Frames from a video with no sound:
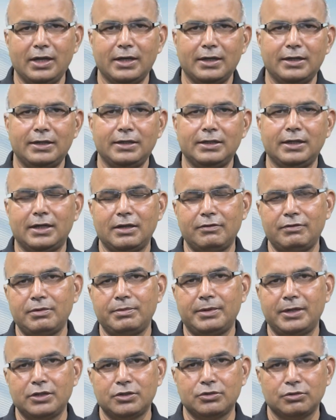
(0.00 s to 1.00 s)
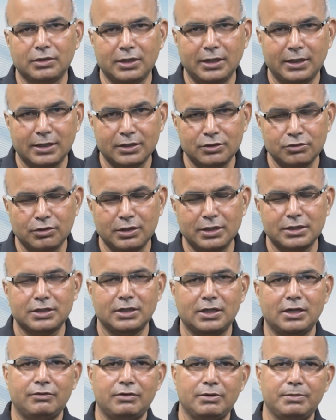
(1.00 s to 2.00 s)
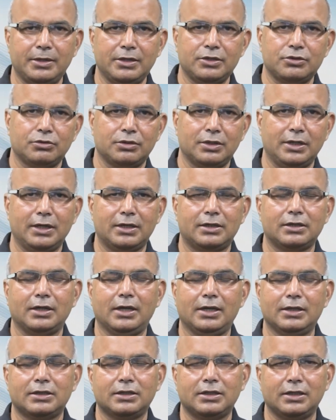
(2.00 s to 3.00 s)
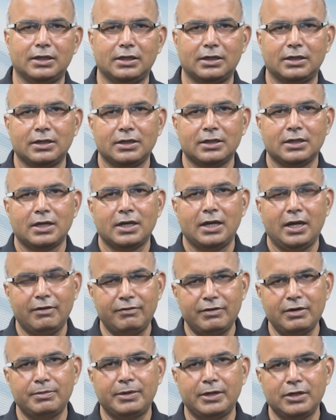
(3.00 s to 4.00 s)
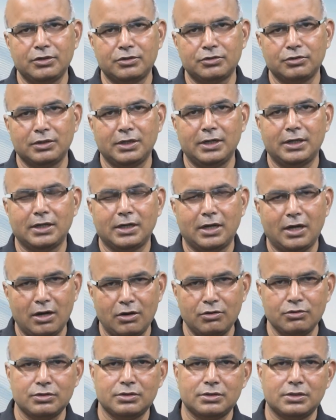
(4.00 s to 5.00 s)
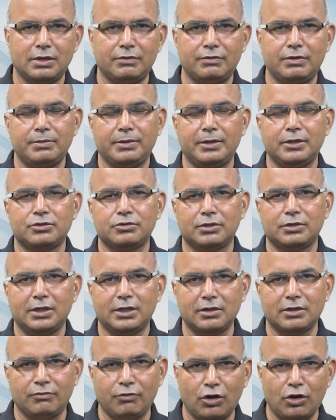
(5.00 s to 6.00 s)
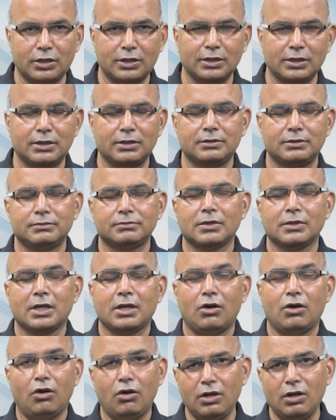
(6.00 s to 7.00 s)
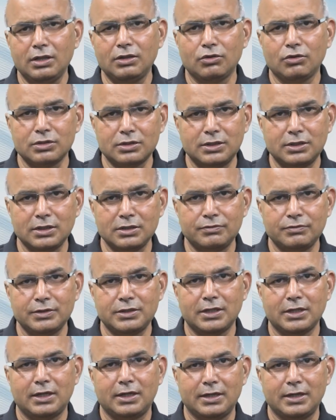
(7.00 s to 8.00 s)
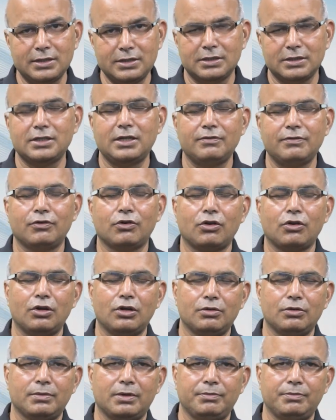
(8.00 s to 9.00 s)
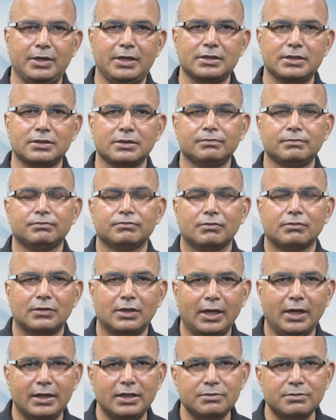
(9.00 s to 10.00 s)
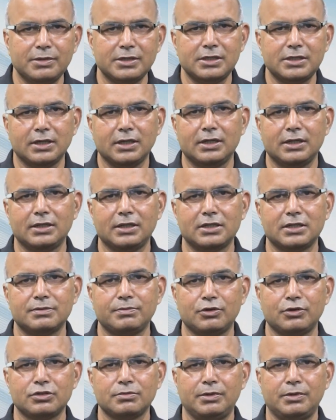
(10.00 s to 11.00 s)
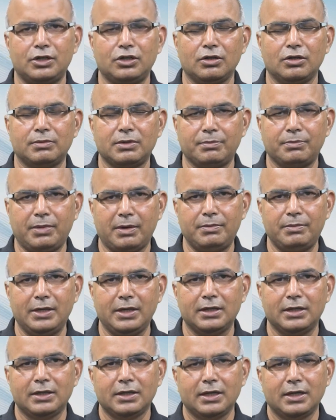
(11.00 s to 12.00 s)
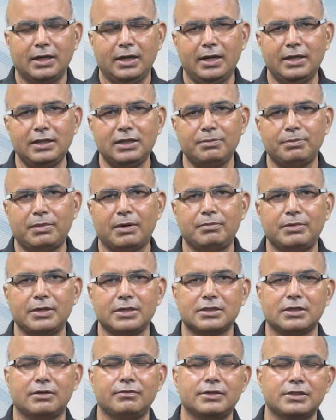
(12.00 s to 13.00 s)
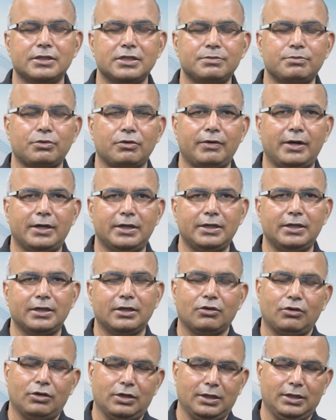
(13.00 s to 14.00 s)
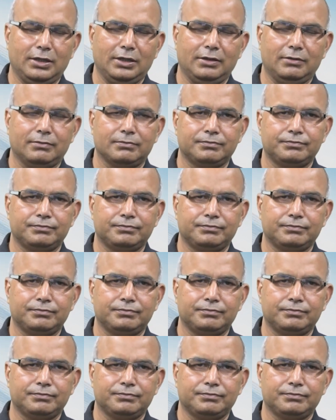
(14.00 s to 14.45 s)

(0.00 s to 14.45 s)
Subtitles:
agree that everybody should get education, everybody should get healthcare, everybody should get a house, everybody should get a water, all those things which are necessary for all human beings. That is basically the responsibility of the public, and the public service is provided accordingly.